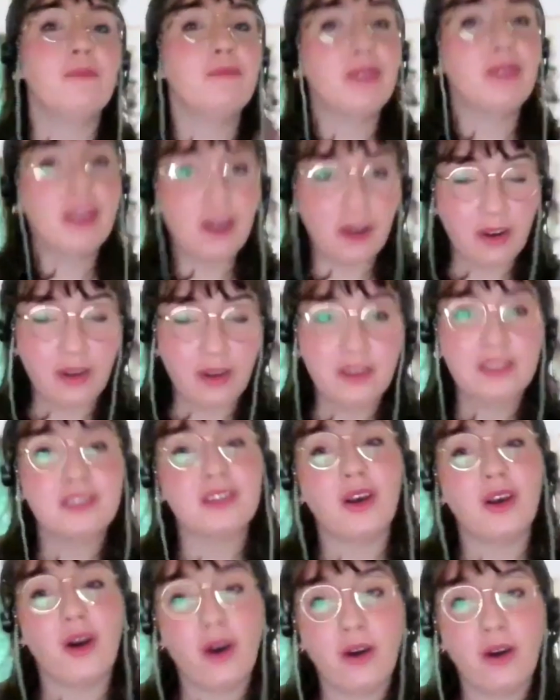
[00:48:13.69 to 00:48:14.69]

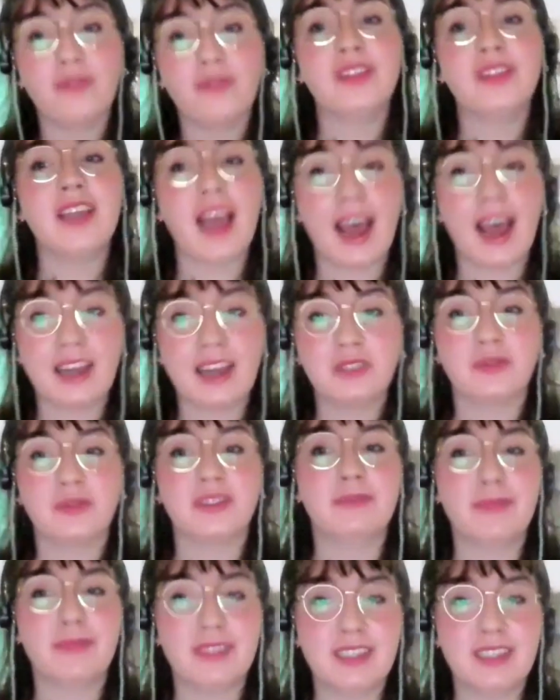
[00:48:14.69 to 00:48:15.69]
because of the actual
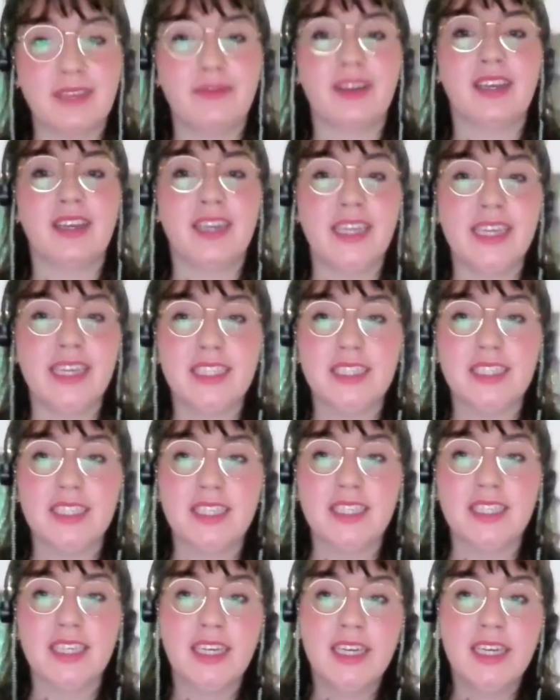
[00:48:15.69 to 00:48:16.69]
specific
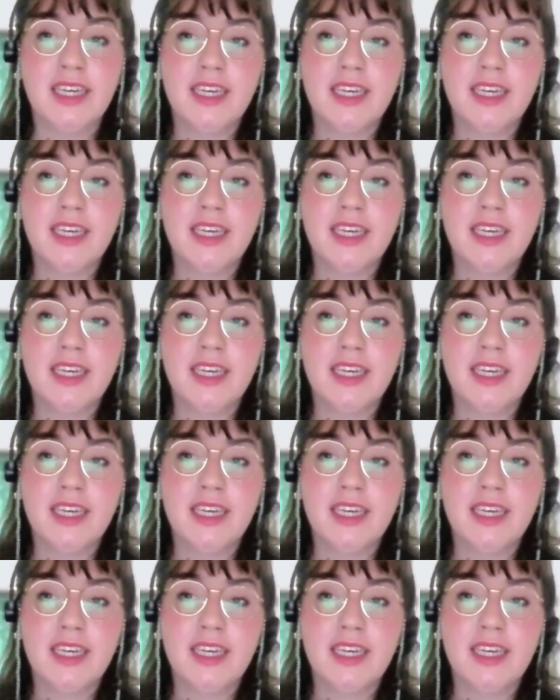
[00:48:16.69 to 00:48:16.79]
needs.